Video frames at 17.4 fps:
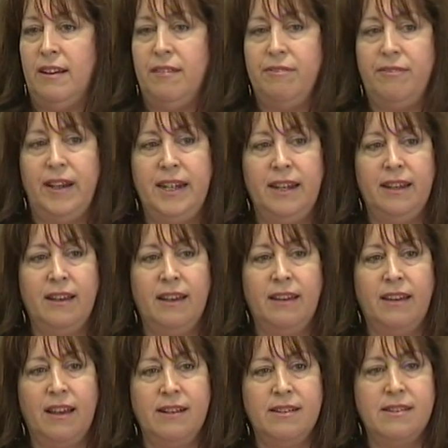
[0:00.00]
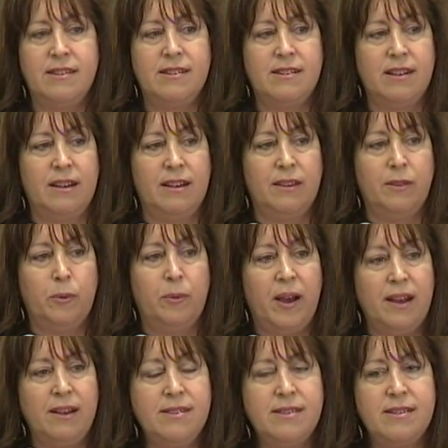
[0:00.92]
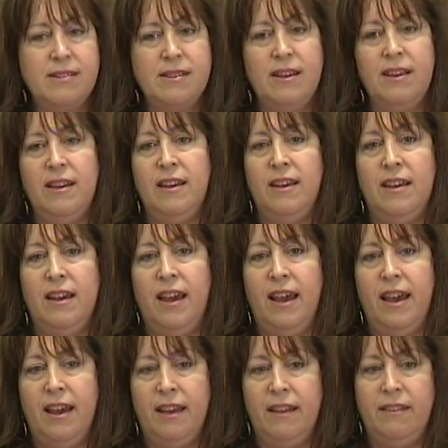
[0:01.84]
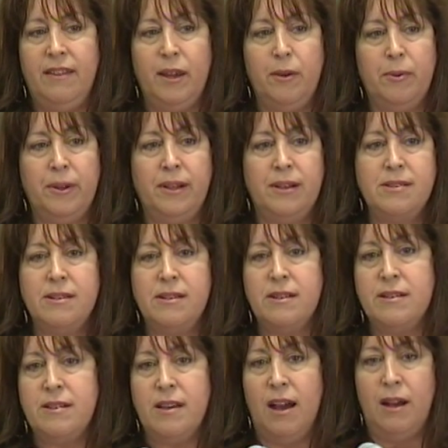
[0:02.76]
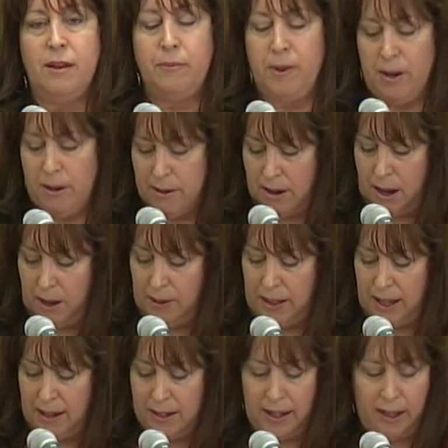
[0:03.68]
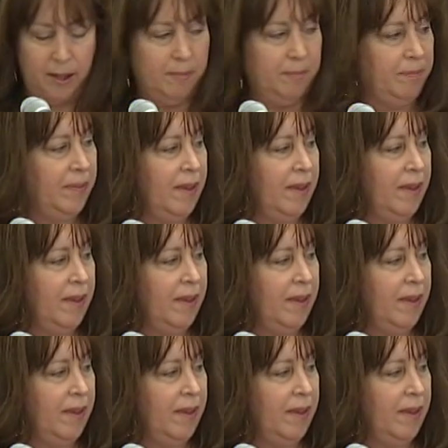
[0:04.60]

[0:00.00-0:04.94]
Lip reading: fighting against the West, and they were listening to Anwar al-Awlaki.